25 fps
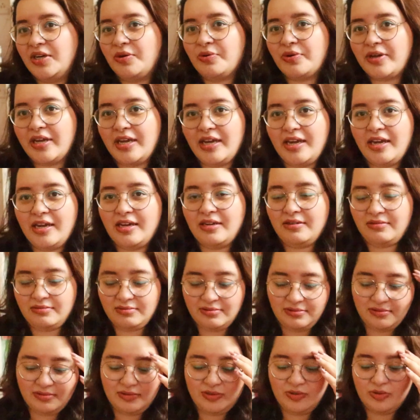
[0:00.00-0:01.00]
okay,
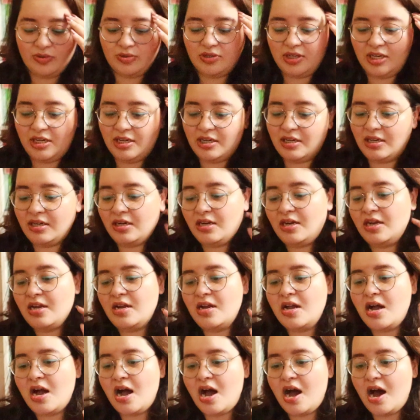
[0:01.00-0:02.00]
cool.
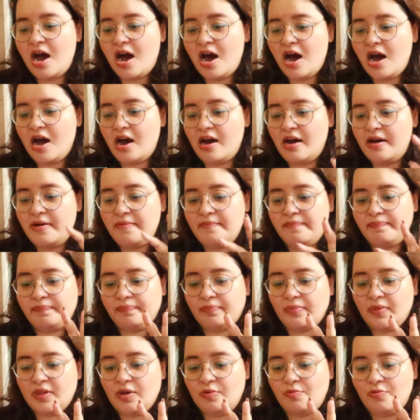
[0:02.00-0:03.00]

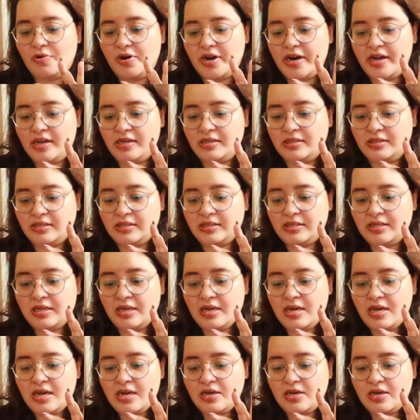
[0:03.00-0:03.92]
What else?